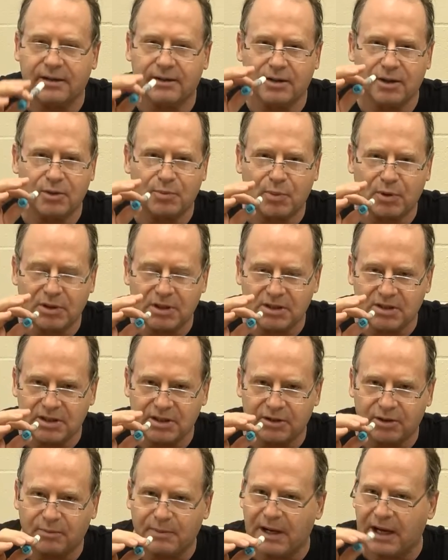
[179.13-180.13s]
You put this
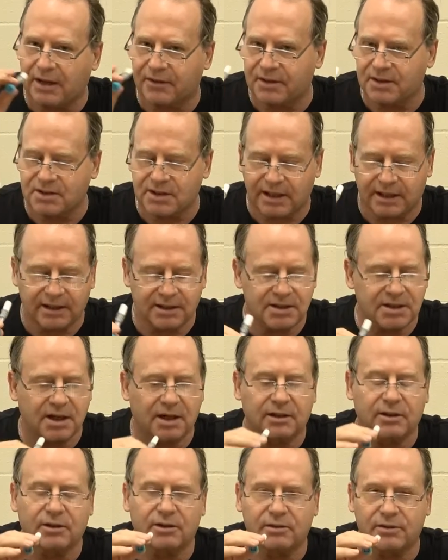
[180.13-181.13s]
in your mouth, it's like a
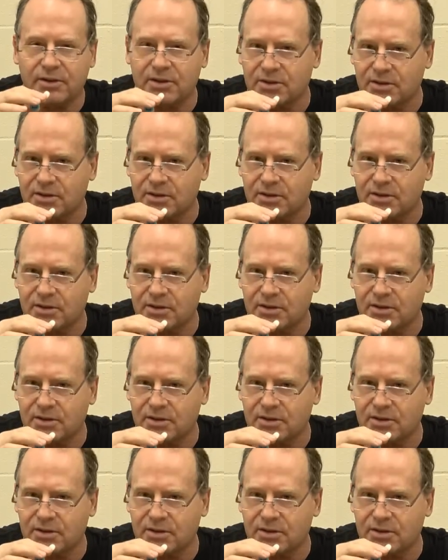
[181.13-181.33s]
sucker. The